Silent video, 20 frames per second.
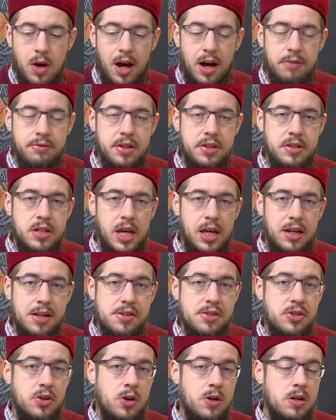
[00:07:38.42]
have to take a
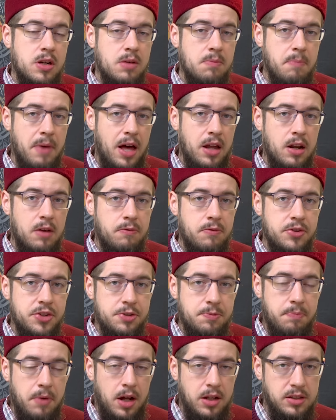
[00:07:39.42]
certain amount of
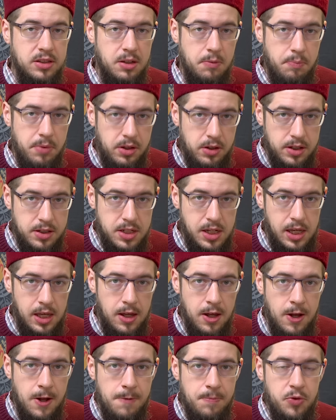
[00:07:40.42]
responsibility.
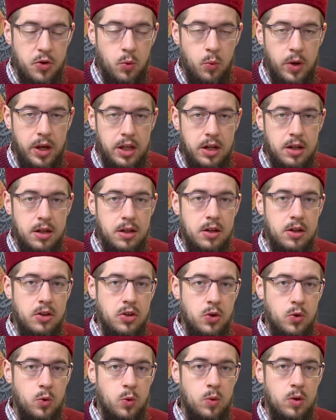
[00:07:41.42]
When
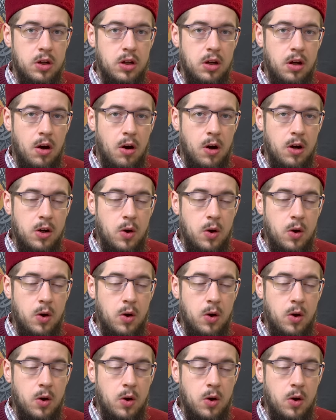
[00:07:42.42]
you are